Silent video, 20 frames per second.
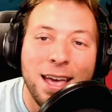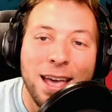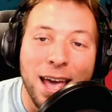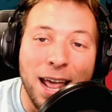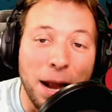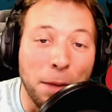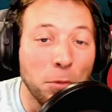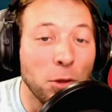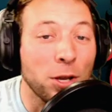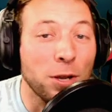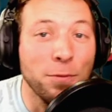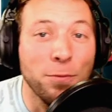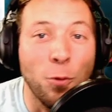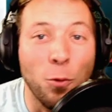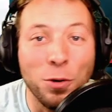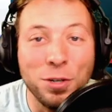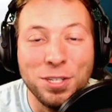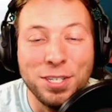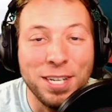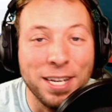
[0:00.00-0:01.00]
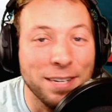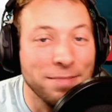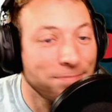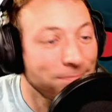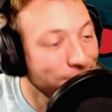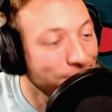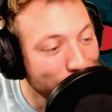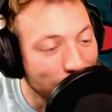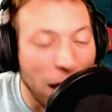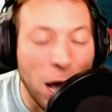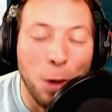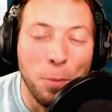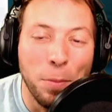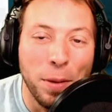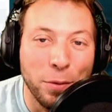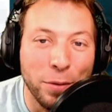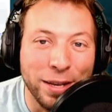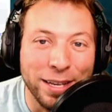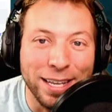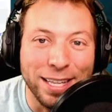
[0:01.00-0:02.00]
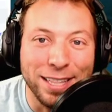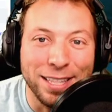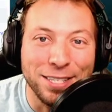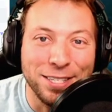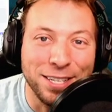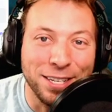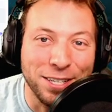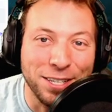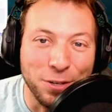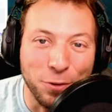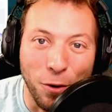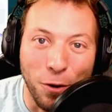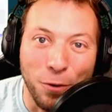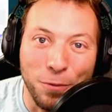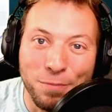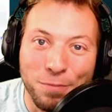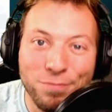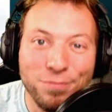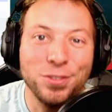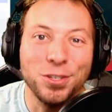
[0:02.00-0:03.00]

And I'm looking forward to seeing how big we can get this thing to grow.